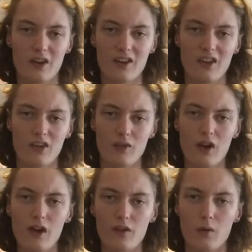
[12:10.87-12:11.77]
add a sense of
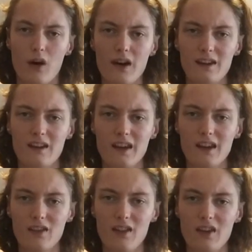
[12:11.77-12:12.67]
variety
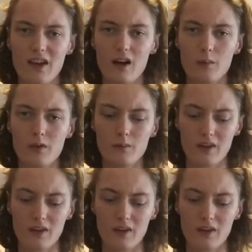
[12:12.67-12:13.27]
to this album,